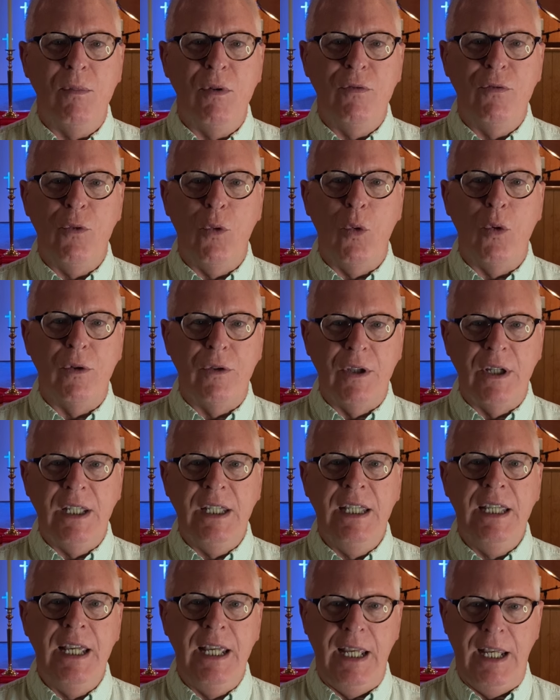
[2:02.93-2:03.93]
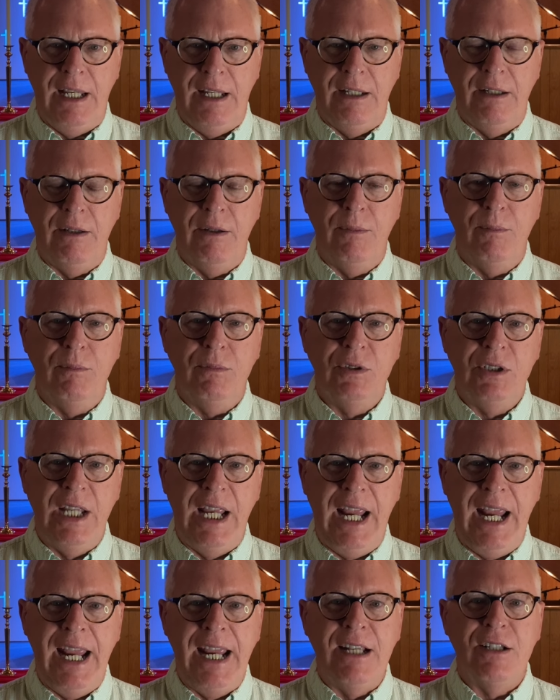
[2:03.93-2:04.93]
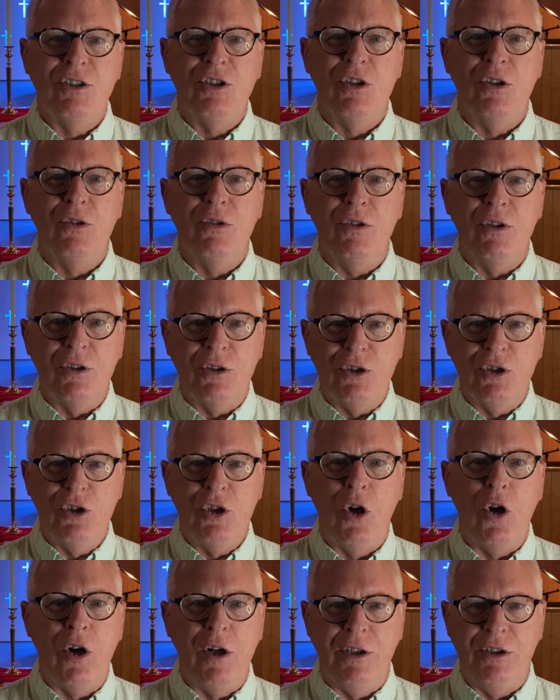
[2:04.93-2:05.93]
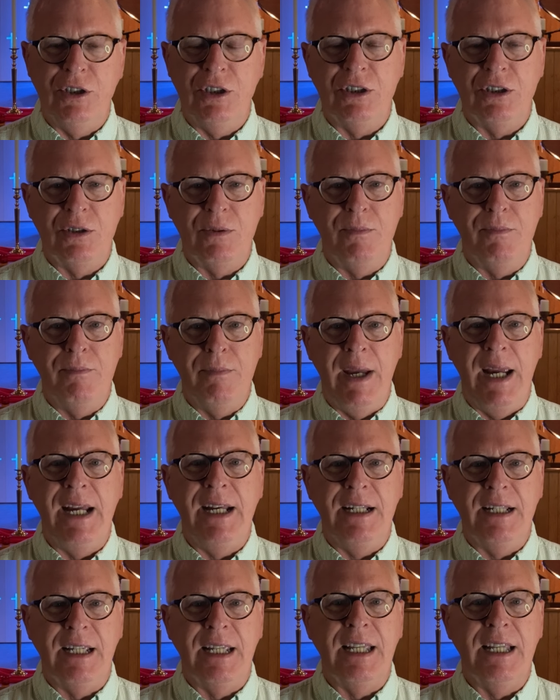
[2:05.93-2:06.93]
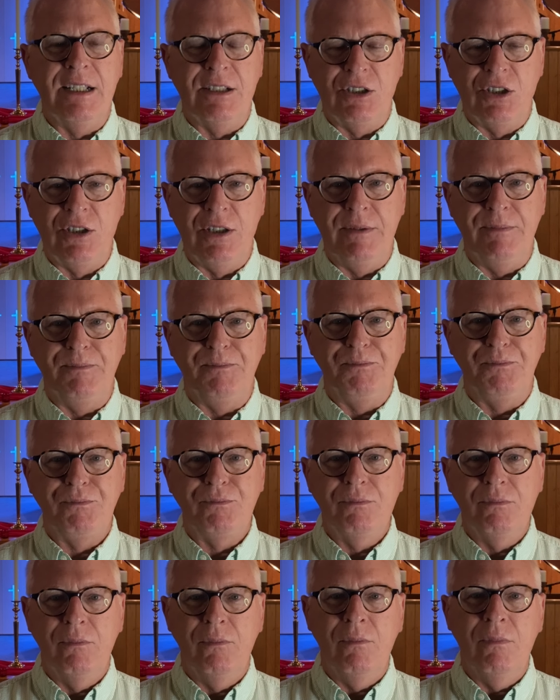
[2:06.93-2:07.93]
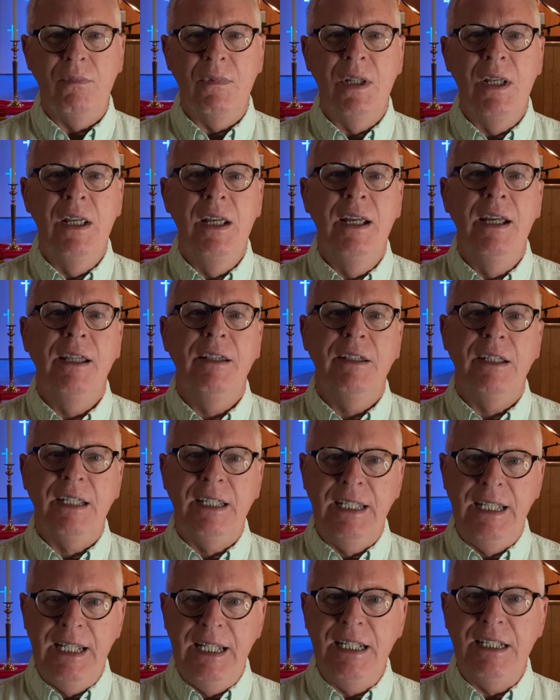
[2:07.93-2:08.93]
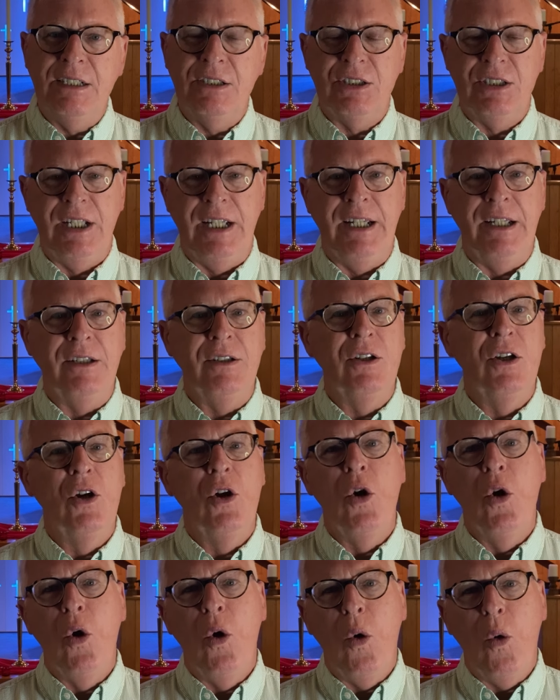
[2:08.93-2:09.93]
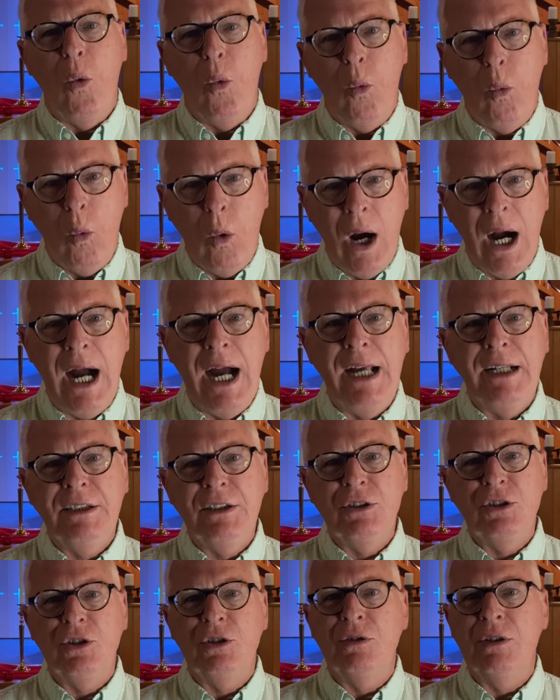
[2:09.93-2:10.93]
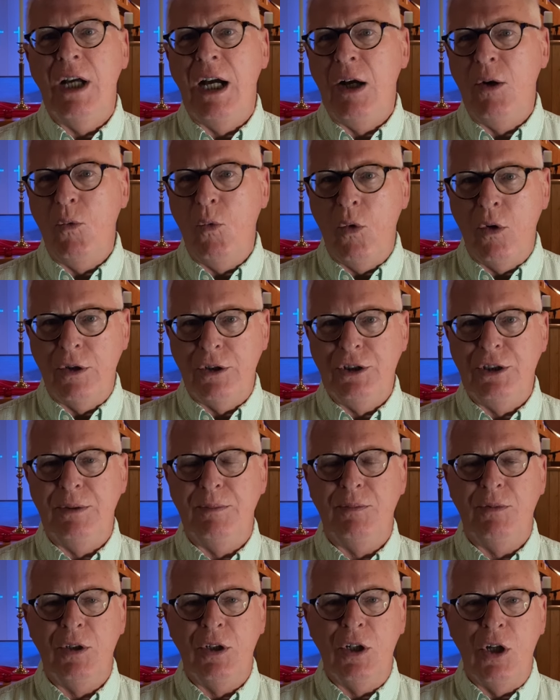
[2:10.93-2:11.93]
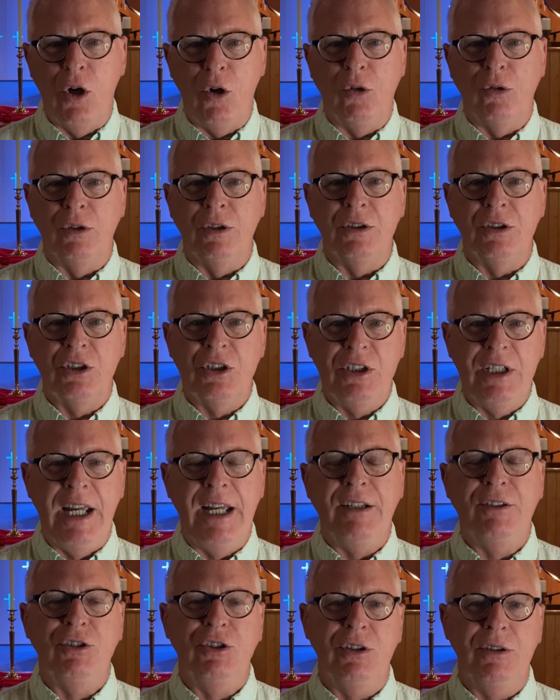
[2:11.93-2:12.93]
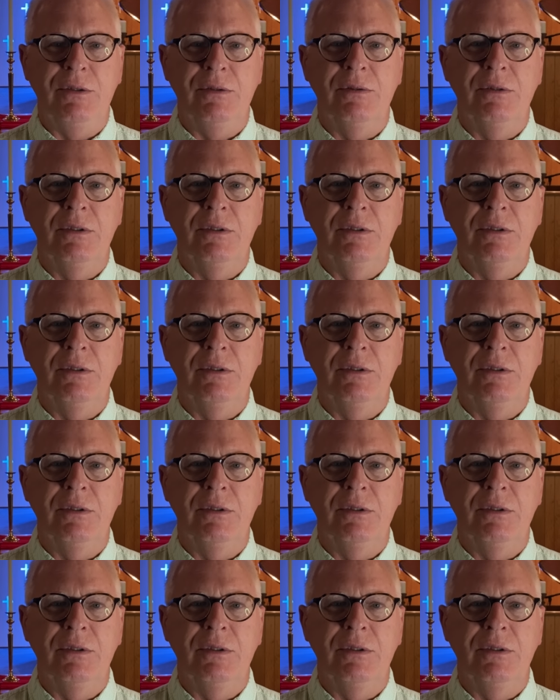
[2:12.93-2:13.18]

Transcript: before the king to answer the charges made against them. The king said, "Why did you not worship the golden statue?"